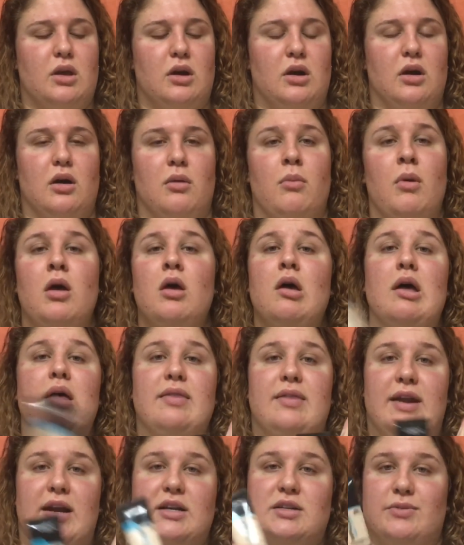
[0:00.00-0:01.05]
The
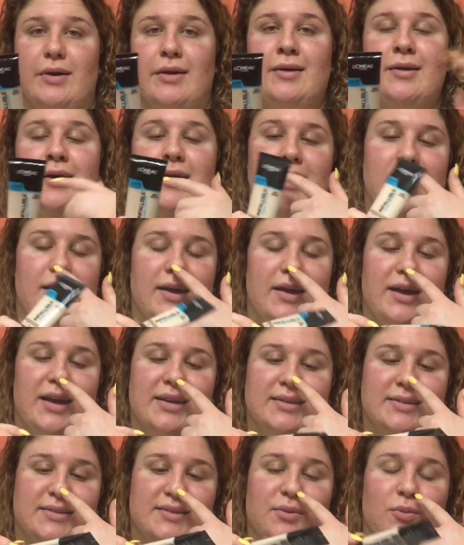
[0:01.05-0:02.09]
next one
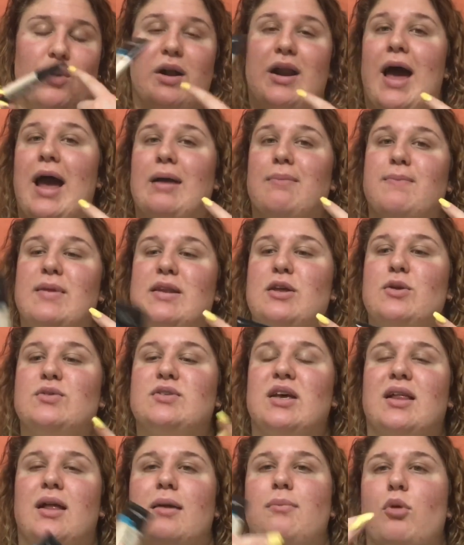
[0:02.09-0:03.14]
is the one I've been
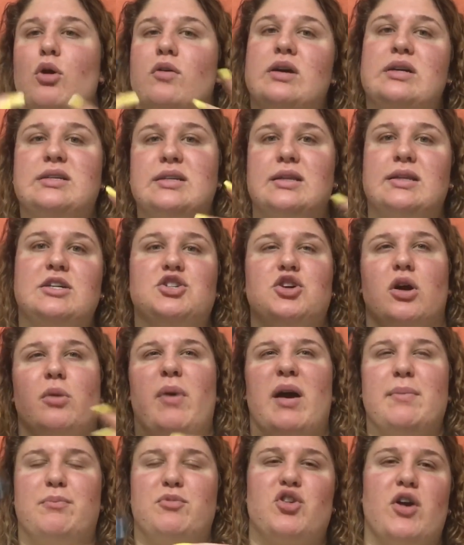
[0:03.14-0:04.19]
using like more recently during
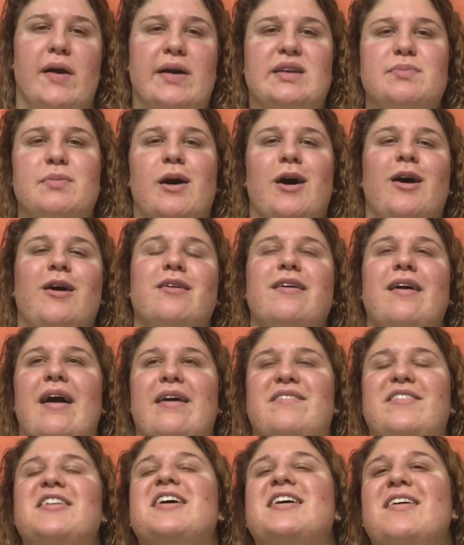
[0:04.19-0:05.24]
my dry spell. I
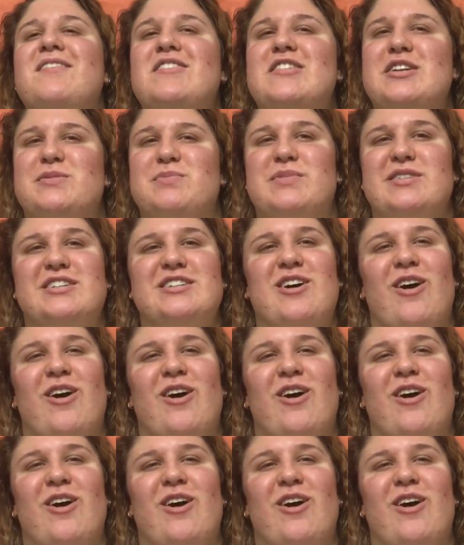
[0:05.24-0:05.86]
feel like I've just been